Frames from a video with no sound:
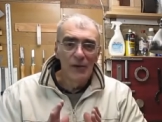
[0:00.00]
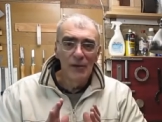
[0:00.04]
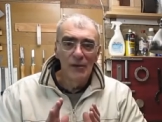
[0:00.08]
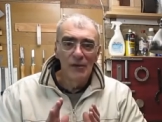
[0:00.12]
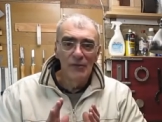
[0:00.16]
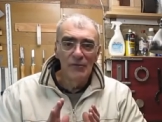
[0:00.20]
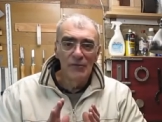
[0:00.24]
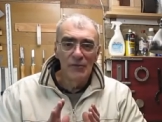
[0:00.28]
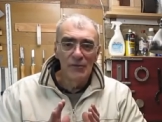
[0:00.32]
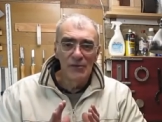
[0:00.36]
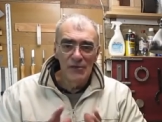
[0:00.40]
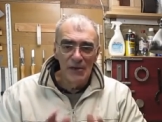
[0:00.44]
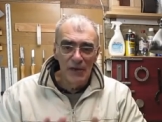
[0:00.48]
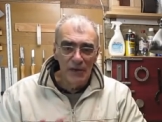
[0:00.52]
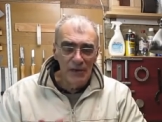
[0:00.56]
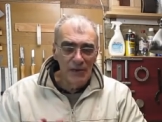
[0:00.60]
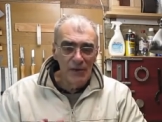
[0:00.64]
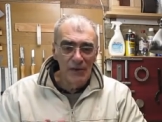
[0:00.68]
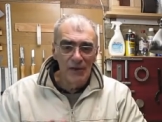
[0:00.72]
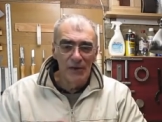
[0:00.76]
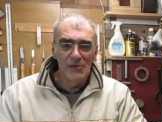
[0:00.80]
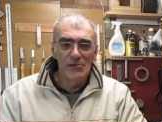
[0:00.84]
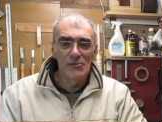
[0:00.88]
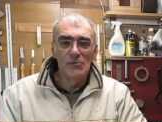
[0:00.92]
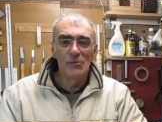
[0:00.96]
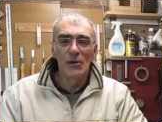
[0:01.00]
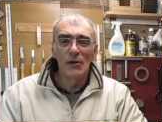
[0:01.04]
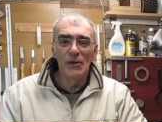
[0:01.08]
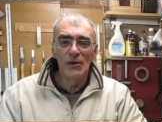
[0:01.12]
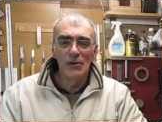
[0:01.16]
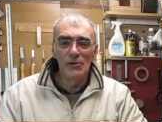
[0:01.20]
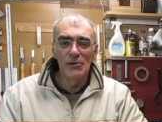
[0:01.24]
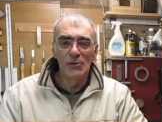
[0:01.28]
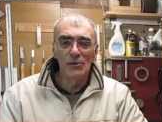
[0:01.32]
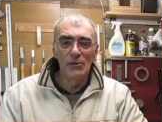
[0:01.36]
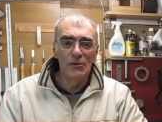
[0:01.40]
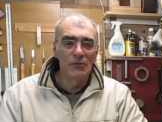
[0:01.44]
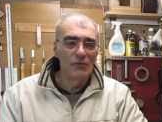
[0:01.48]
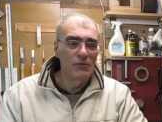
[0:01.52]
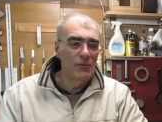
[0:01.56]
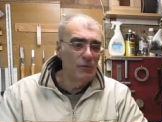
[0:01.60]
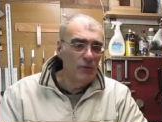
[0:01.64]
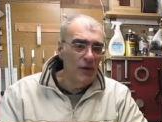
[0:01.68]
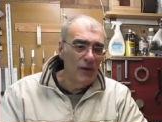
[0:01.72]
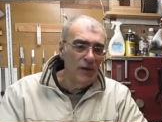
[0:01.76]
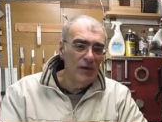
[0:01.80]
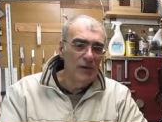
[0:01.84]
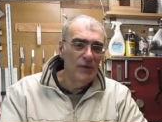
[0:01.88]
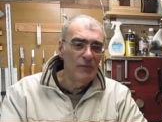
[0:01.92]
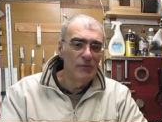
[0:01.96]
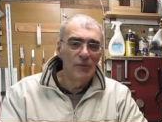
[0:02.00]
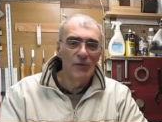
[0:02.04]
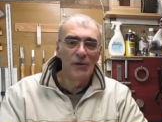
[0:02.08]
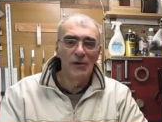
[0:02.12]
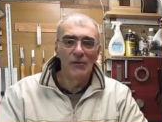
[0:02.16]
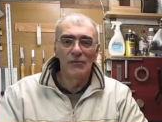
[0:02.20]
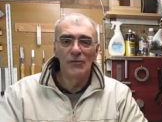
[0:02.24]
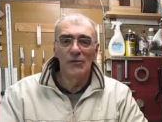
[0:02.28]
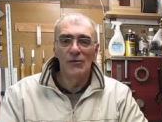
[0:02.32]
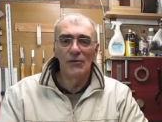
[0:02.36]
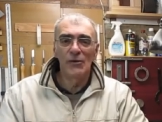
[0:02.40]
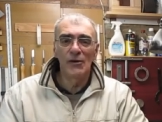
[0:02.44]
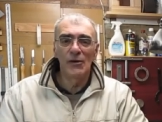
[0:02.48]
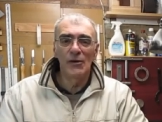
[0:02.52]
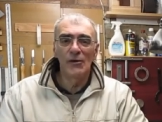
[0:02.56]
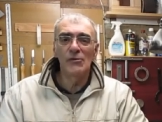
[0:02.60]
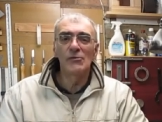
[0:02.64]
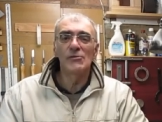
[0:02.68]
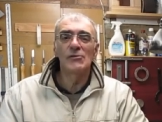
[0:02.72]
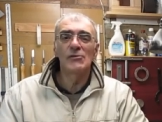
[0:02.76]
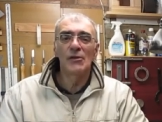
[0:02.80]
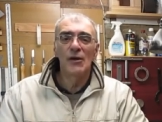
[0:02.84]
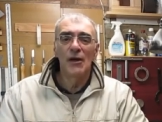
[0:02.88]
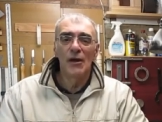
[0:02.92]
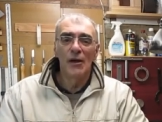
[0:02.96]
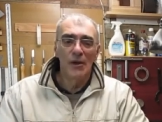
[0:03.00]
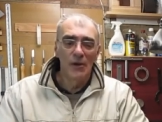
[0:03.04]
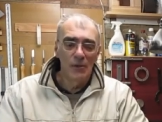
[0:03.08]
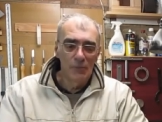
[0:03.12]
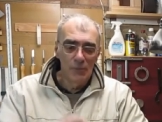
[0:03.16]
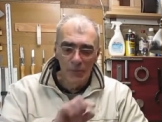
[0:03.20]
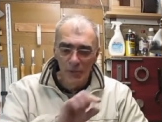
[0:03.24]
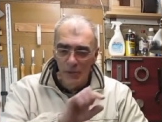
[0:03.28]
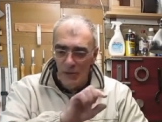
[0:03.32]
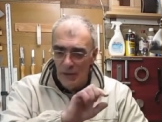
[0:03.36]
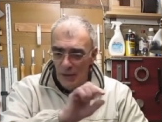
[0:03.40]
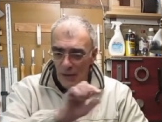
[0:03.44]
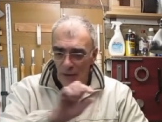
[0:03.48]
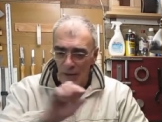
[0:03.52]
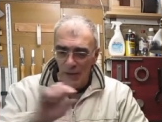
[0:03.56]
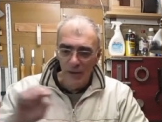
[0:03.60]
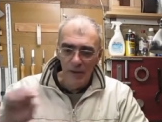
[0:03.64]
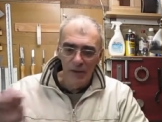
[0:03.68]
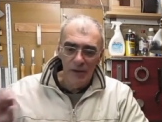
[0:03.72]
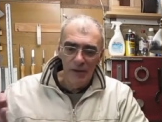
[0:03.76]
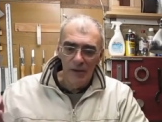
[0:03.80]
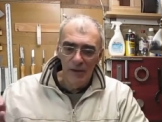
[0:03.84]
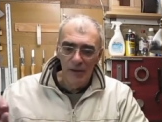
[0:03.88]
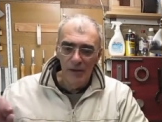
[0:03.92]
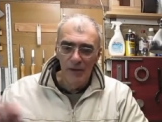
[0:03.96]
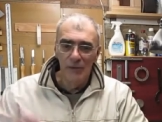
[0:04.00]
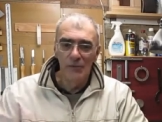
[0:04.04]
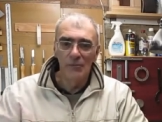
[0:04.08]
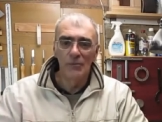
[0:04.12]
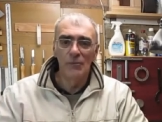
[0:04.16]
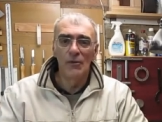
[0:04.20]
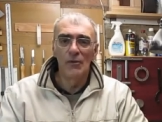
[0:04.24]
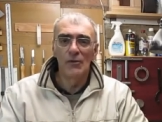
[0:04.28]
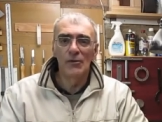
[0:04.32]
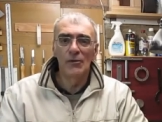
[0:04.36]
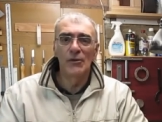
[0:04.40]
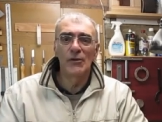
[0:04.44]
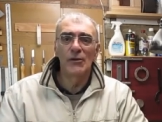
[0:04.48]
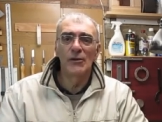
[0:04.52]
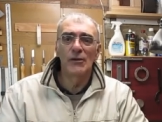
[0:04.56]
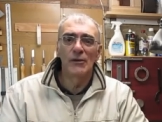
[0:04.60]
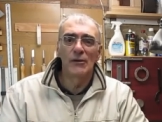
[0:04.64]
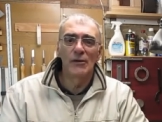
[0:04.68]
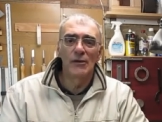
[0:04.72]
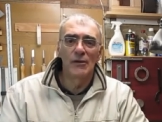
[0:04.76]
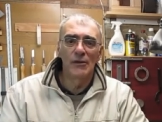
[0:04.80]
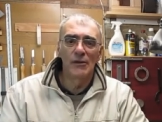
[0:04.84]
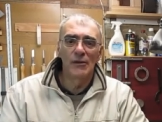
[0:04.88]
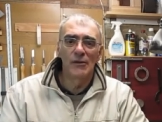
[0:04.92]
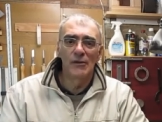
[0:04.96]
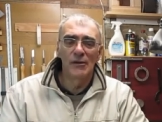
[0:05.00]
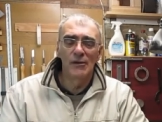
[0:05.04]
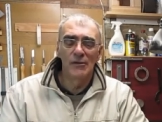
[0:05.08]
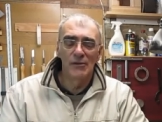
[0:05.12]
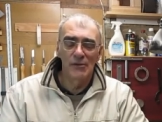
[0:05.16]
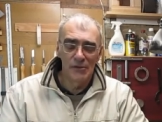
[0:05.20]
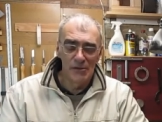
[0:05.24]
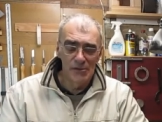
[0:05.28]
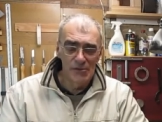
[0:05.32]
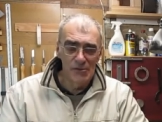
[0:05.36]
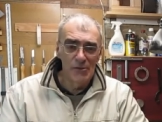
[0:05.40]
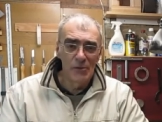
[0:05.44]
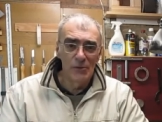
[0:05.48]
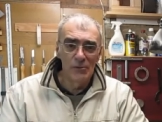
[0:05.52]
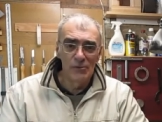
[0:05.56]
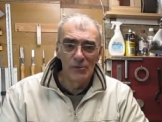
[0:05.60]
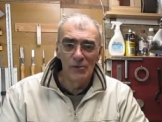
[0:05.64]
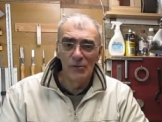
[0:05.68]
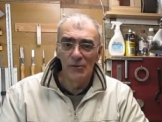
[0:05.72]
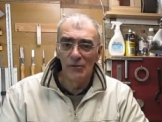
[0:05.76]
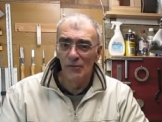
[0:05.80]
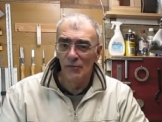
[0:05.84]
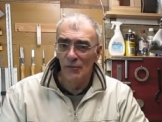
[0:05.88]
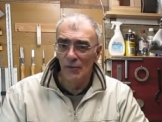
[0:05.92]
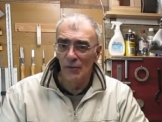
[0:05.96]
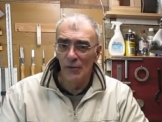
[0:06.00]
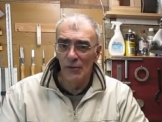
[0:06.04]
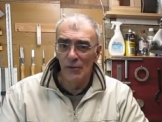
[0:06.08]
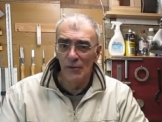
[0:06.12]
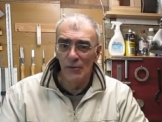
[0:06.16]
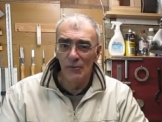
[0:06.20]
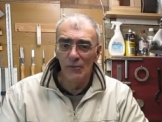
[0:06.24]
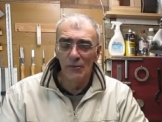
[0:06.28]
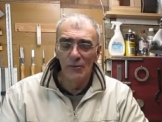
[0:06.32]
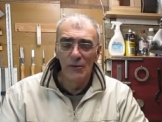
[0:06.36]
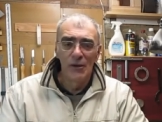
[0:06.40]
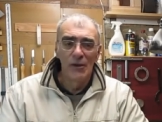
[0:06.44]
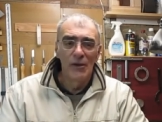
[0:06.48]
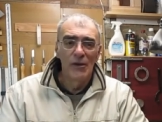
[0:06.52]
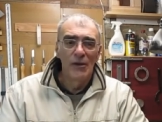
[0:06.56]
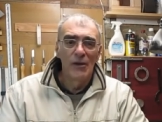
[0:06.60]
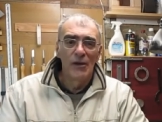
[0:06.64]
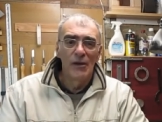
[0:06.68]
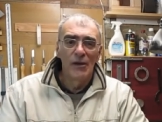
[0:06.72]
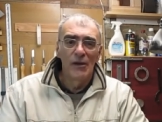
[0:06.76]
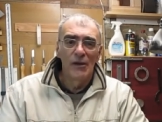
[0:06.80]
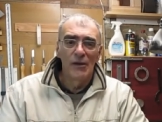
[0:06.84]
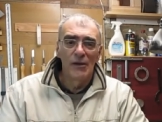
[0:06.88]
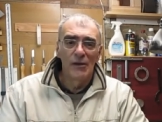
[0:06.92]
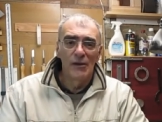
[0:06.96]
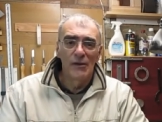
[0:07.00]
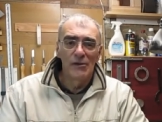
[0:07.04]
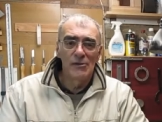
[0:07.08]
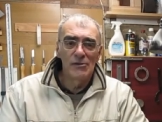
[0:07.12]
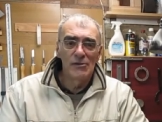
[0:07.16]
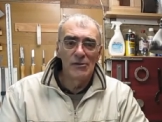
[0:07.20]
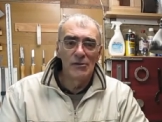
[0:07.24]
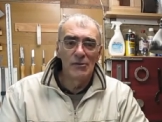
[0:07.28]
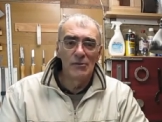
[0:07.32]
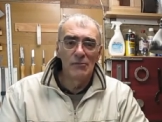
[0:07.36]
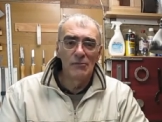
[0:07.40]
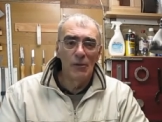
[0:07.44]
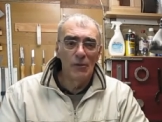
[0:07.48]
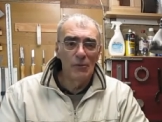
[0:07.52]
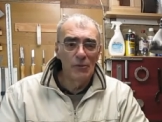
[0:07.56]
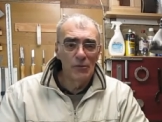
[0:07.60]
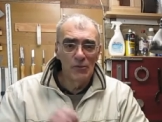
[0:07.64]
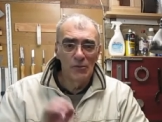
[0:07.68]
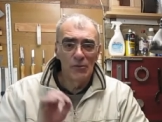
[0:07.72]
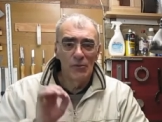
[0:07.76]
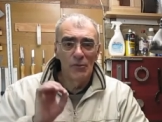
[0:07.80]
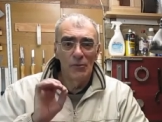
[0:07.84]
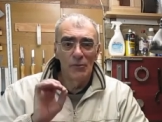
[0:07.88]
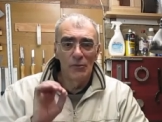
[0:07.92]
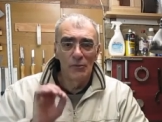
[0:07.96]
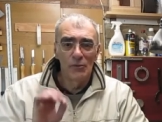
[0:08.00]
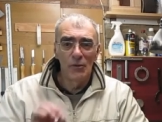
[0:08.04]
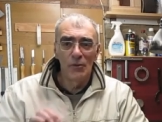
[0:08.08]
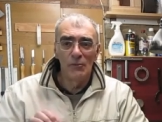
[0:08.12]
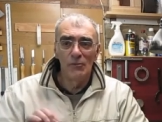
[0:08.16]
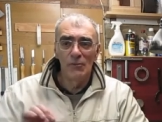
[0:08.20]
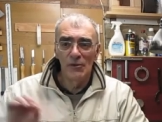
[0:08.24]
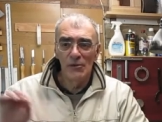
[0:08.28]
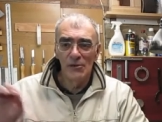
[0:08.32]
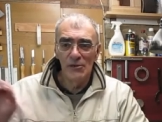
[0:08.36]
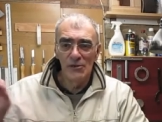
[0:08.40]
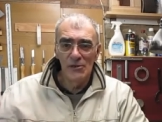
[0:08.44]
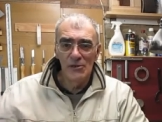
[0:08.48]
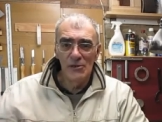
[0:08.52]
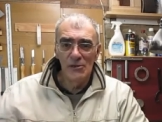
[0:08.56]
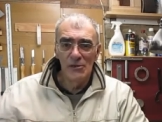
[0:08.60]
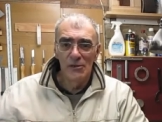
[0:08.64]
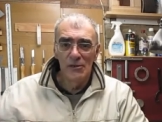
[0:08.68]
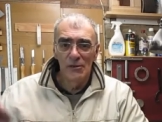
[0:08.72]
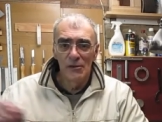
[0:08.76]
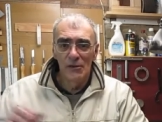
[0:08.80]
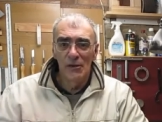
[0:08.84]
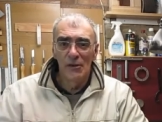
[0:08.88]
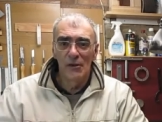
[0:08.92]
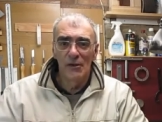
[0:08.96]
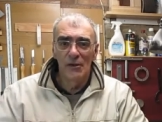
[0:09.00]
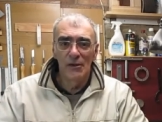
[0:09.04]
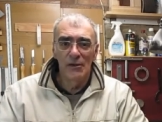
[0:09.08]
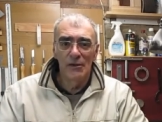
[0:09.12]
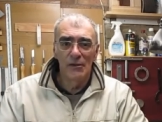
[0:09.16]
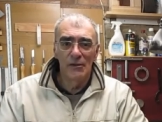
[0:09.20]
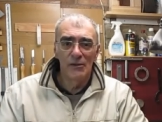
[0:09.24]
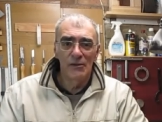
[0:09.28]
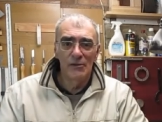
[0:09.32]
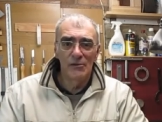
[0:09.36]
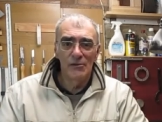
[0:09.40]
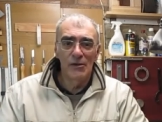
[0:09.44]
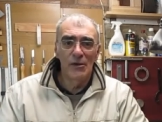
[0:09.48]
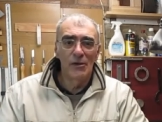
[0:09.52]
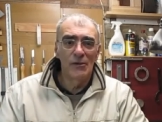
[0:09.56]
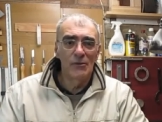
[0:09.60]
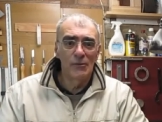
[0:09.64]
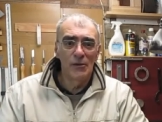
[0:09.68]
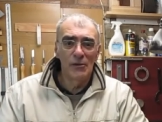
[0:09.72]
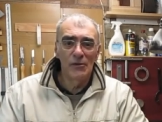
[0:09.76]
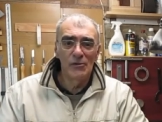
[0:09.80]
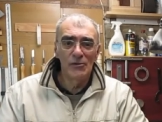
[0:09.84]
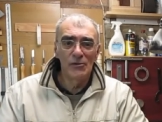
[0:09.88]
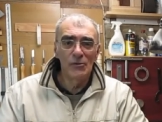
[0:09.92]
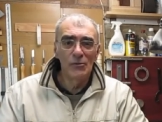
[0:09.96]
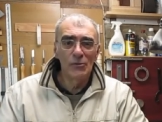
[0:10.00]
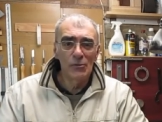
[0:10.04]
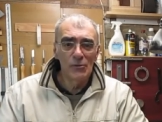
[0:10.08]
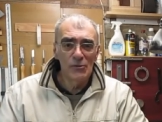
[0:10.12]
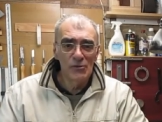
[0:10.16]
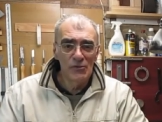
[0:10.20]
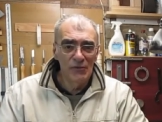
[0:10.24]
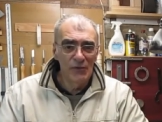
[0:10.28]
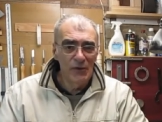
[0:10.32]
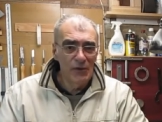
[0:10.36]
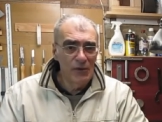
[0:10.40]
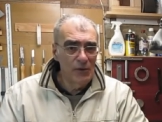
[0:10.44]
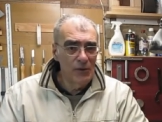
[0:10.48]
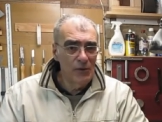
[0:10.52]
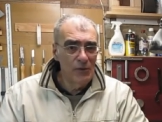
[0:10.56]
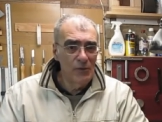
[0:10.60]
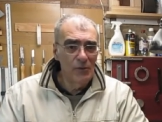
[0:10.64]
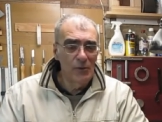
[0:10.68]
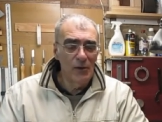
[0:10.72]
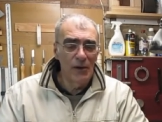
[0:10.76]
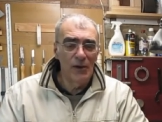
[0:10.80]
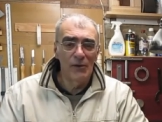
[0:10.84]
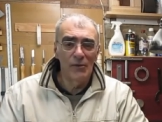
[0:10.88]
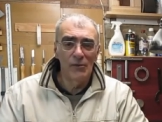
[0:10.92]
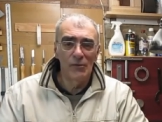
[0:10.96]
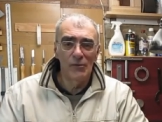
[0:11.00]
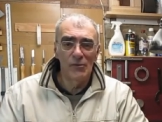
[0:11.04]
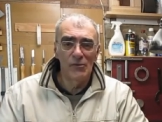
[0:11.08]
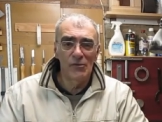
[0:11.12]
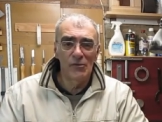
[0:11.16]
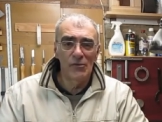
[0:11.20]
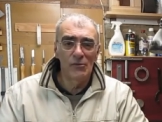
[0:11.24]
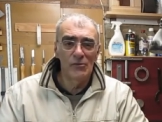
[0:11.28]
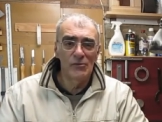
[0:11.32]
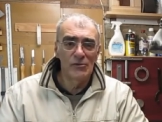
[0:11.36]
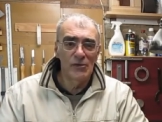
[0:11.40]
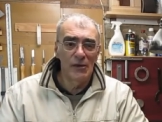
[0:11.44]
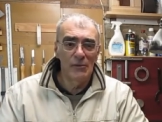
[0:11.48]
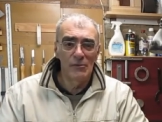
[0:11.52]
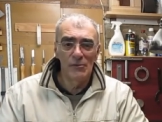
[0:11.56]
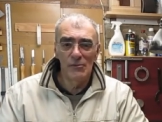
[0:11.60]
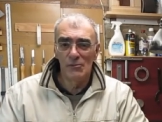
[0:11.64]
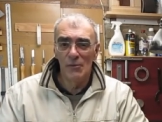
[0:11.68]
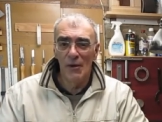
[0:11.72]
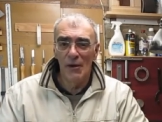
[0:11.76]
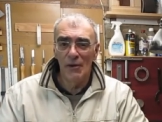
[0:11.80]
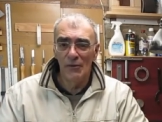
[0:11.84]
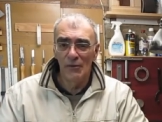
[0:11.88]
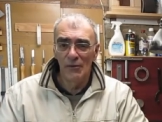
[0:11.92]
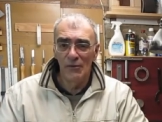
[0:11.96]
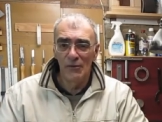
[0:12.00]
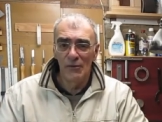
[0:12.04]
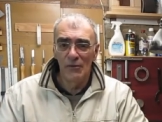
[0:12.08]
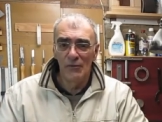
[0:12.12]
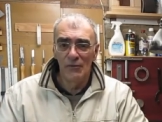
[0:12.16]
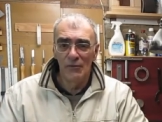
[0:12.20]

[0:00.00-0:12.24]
For a technical explanation of the makeup and everything else, I'll put a link in my uh, in the description of the video uh, to both Robbie's uh, sharpening tools video and also James Barry